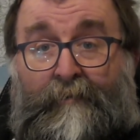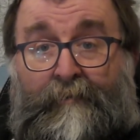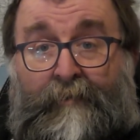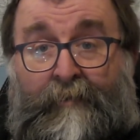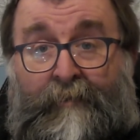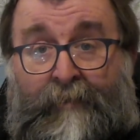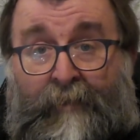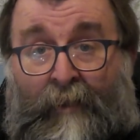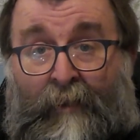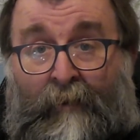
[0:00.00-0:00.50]

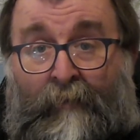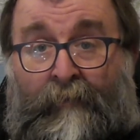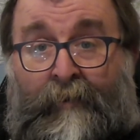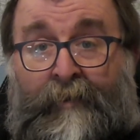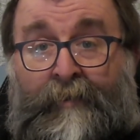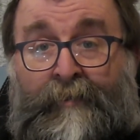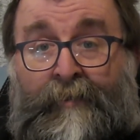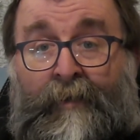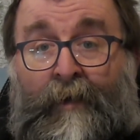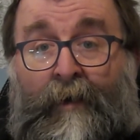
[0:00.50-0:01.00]

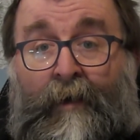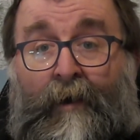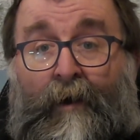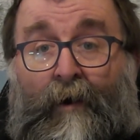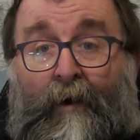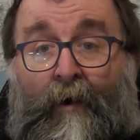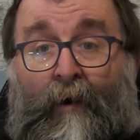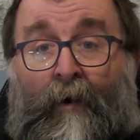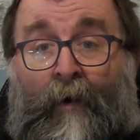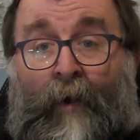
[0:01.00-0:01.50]
distilleries
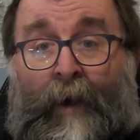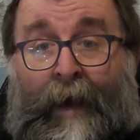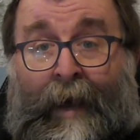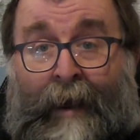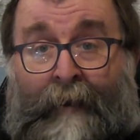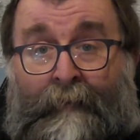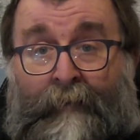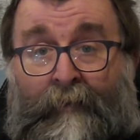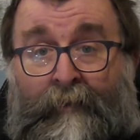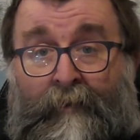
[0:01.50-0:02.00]
on
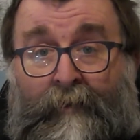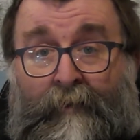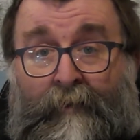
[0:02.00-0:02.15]
Arran.